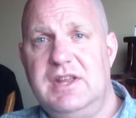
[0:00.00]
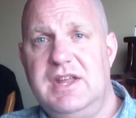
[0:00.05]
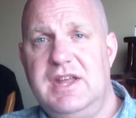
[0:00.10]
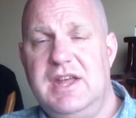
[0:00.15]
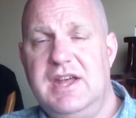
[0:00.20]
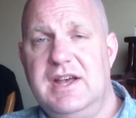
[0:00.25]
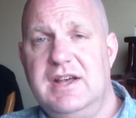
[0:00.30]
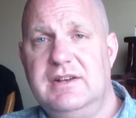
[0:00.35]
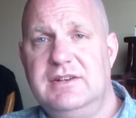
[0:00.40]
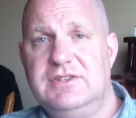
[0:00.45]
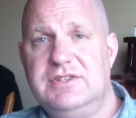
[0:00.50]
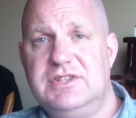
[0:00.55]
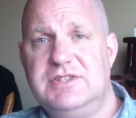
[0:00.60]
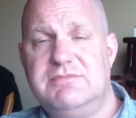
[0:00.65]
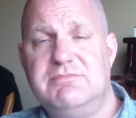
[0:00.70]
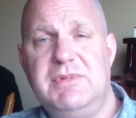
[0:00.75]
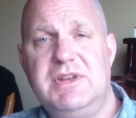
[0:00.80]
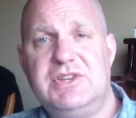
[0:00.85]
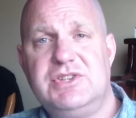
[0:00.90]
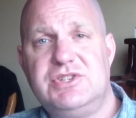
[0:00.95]
and
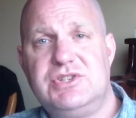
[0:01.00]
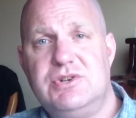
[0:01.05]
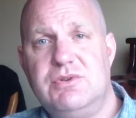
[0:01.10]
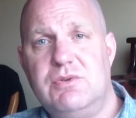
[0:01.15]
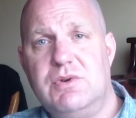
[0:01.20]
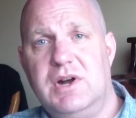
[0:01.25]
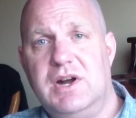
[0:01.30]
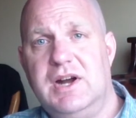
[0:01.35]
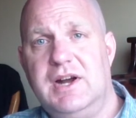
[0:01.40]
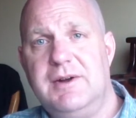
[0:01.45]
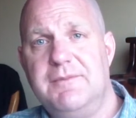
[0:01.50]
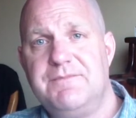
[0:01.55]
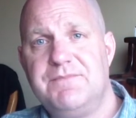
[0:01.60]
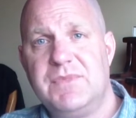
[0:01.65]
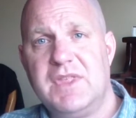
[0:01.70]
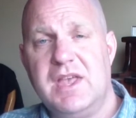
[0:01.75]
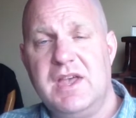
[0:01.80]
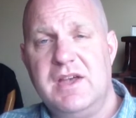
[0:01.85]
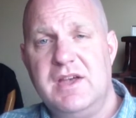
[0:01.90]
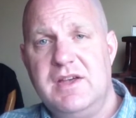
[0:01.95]
just make sure
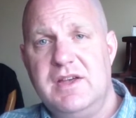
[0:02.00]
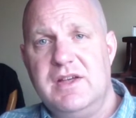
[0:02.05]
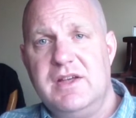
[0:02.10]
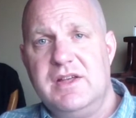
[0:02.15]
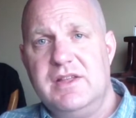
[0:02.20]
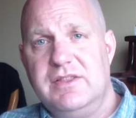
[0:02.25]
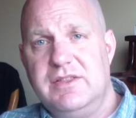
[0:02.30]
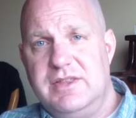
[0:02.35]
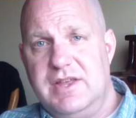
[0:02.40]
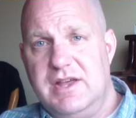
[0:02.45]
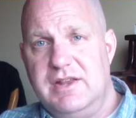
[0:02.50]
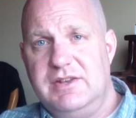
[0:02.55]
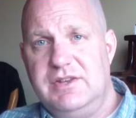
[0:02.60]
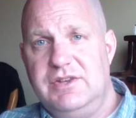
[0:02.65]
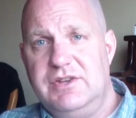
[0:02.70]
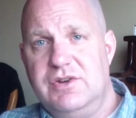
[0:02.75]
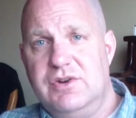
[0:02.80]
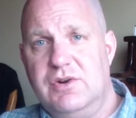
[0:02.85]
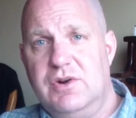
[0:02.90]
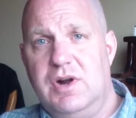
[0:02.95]

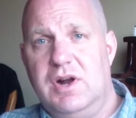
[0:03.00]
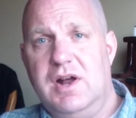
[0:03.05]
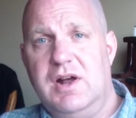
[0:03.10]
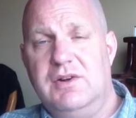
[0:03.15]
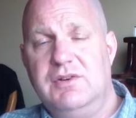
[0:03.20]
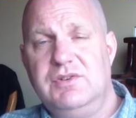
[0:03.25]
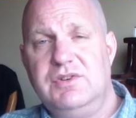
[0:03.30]
that your